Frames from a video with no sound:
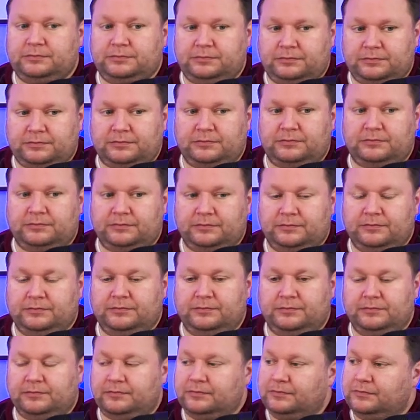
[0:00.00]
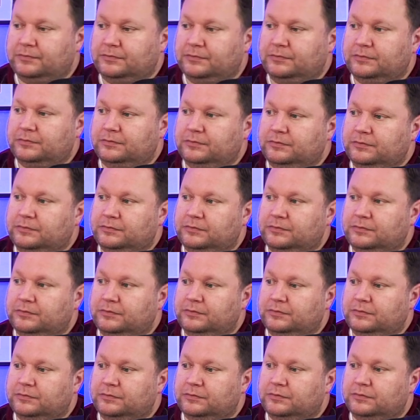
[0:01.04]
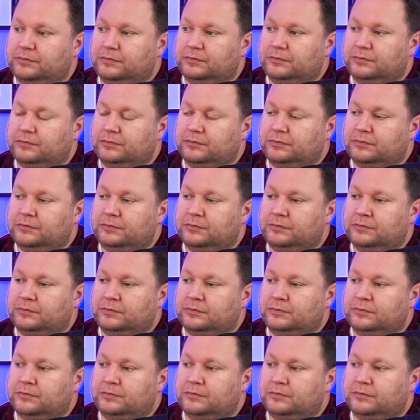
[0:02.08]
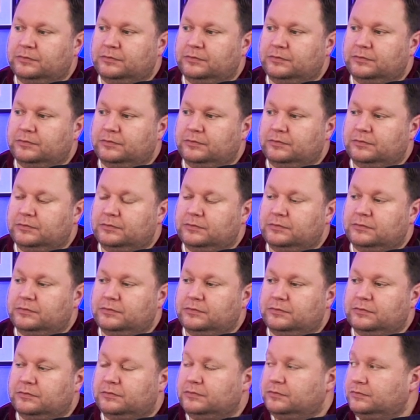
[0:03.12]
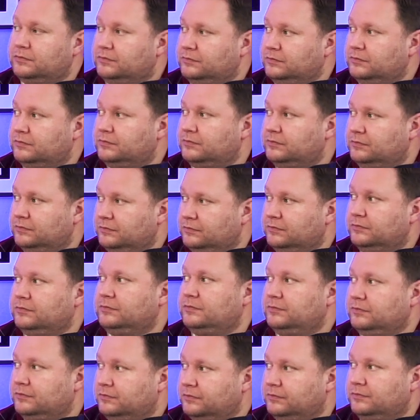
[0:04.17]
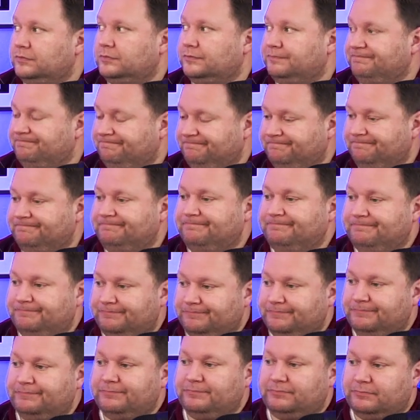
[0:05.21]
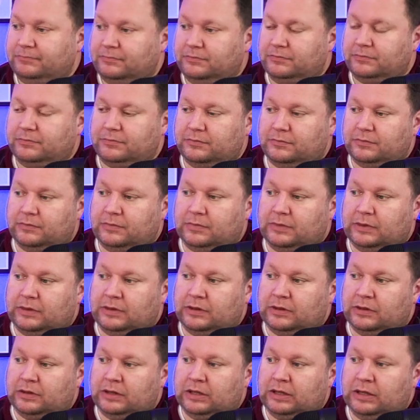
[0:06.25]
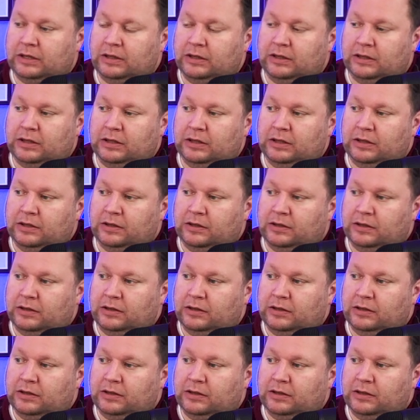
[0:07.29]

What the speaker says: No words are spoken by the person on screen.